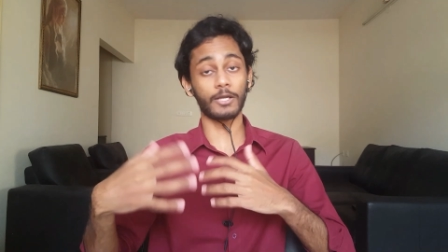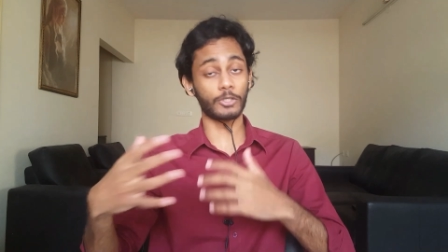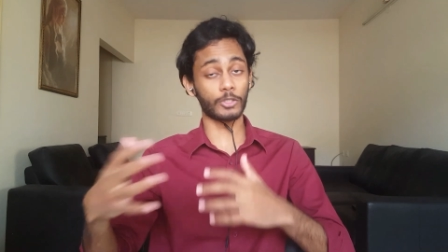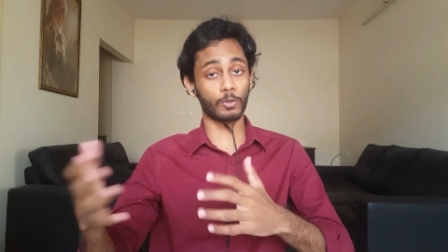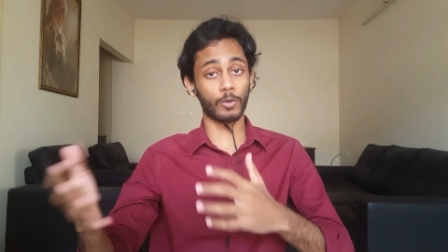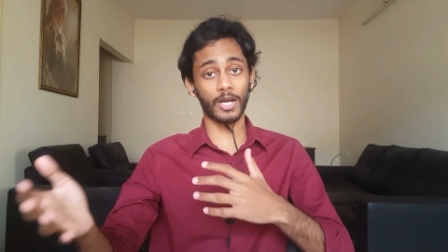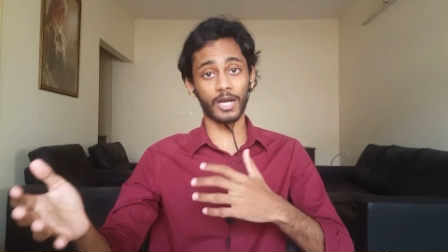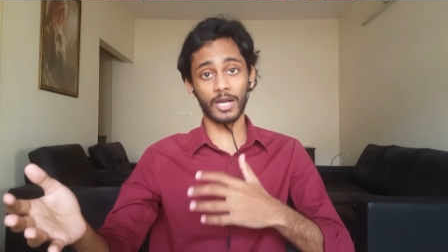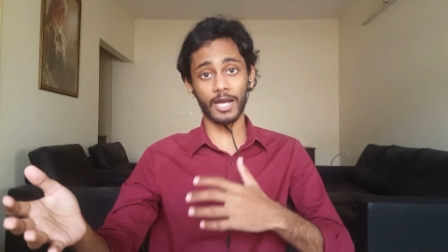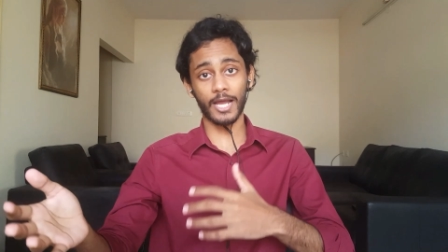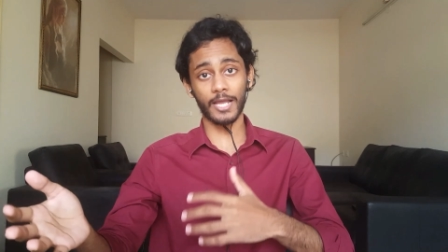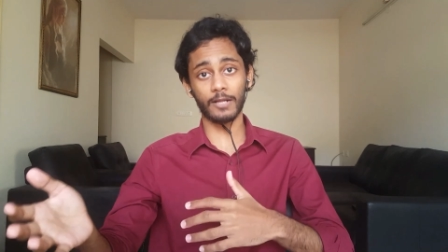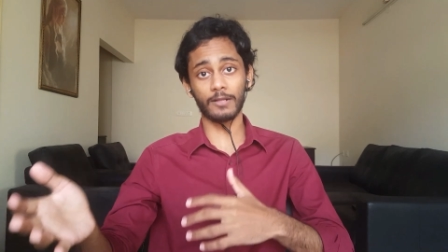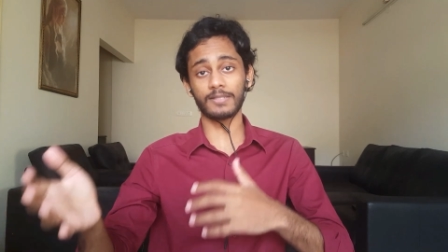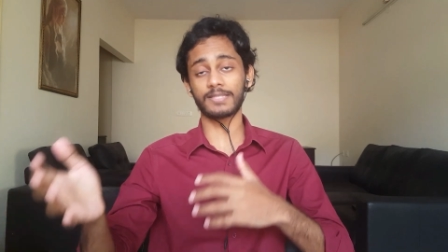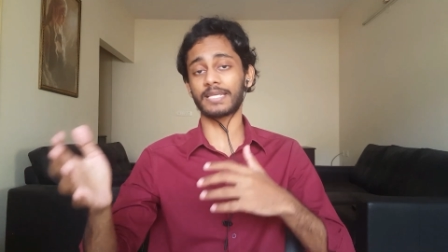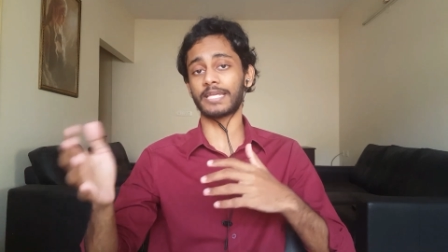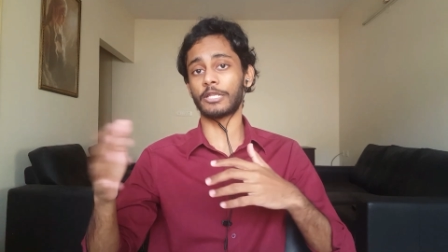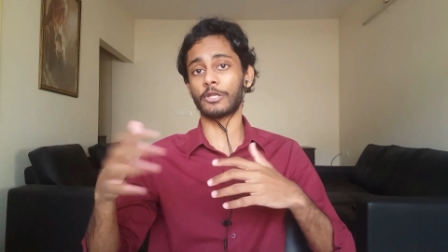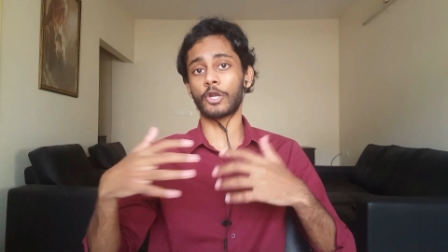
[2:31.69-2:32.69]
uh, require
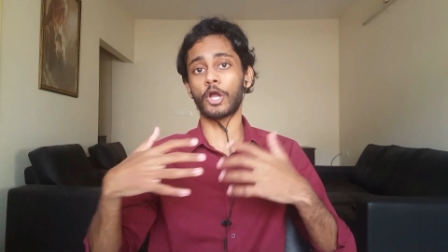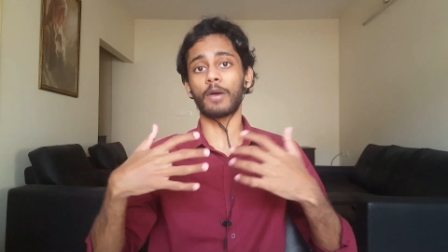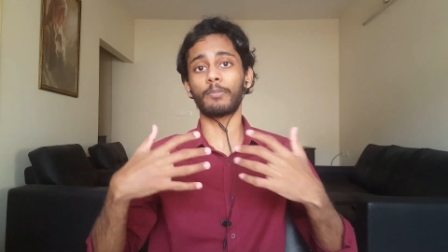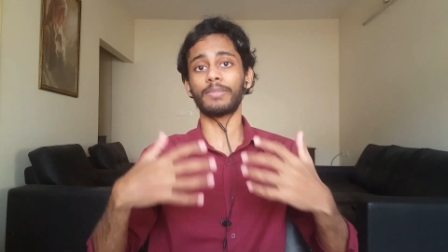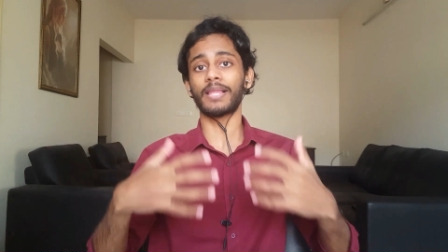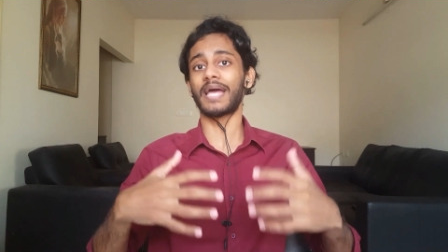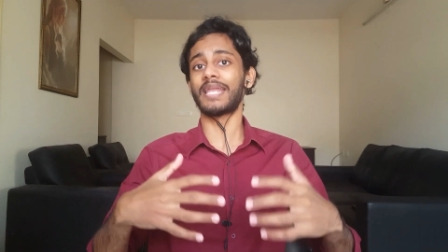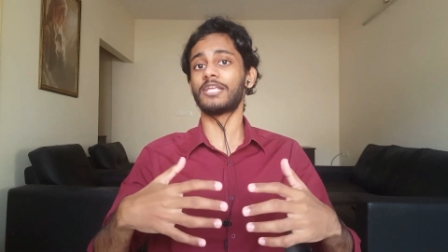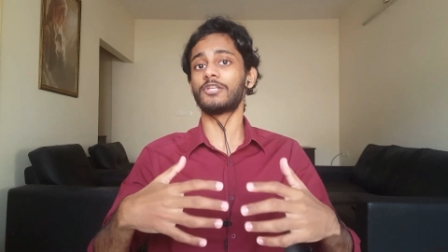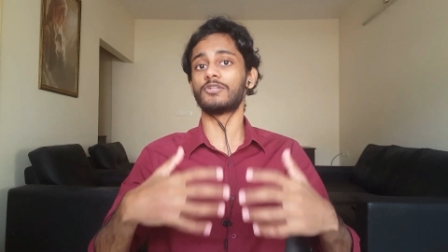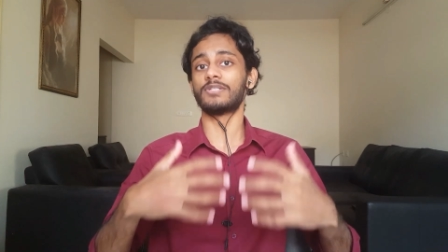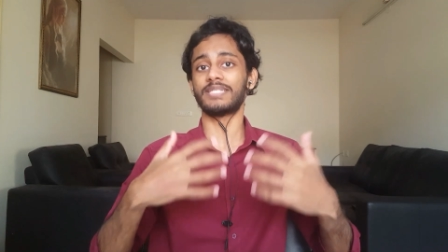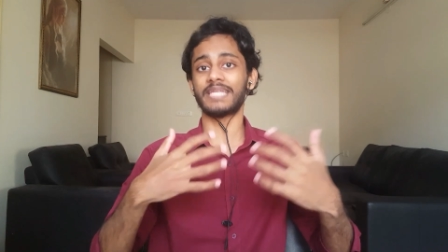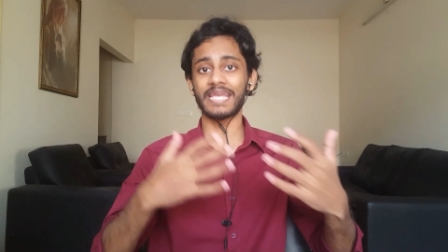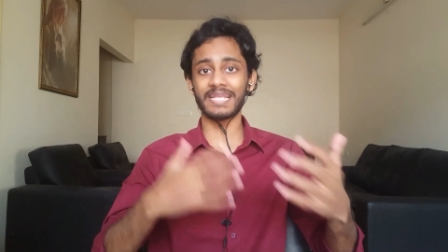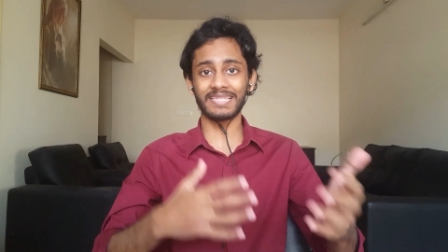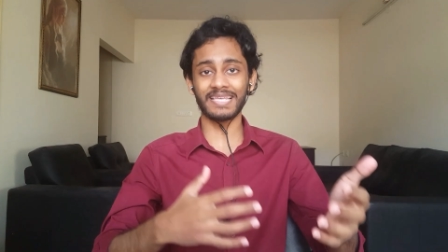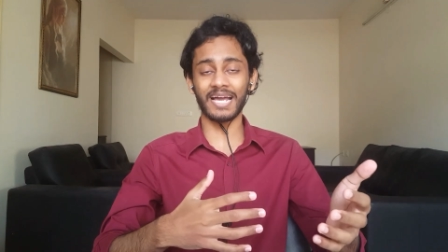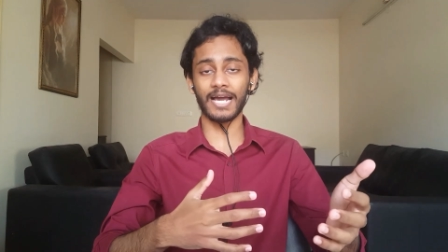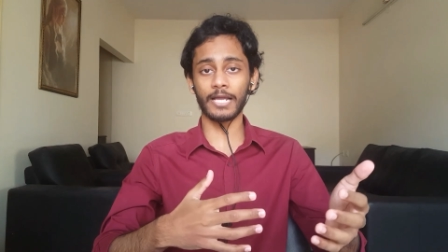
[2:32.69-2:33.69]
IELTS and you're not planning to
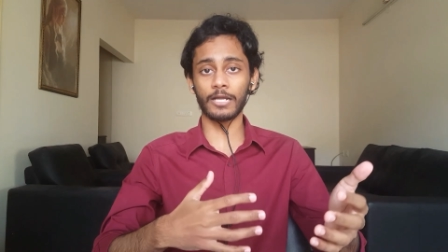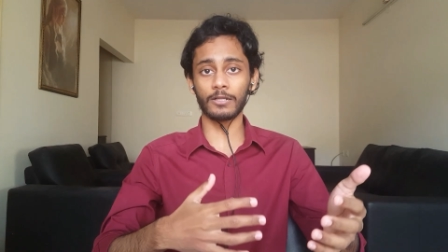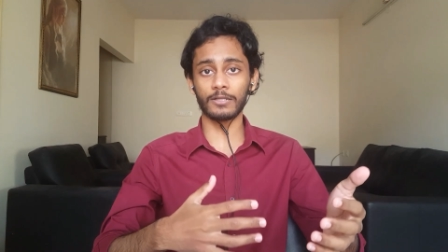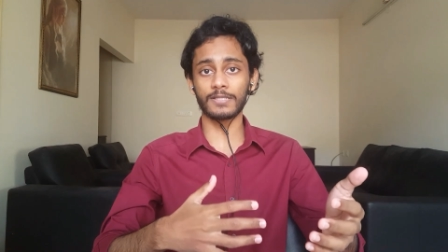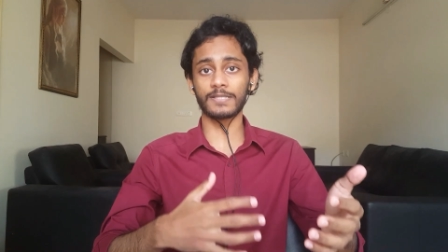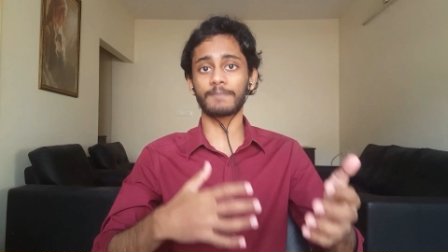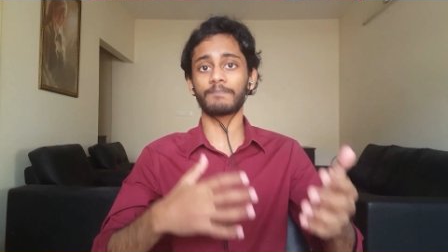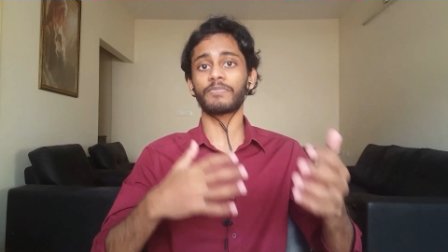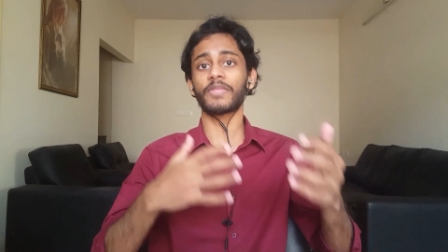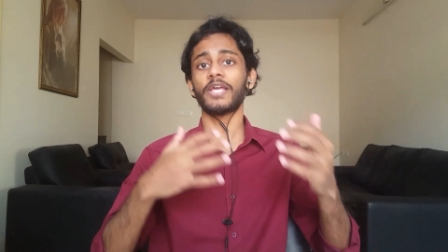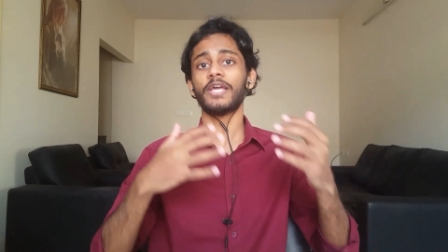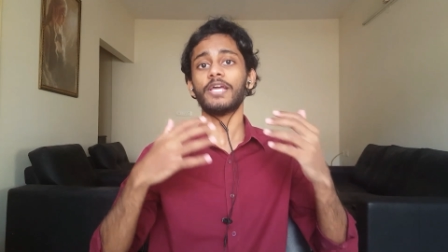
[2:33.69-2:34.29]
take the IELTS,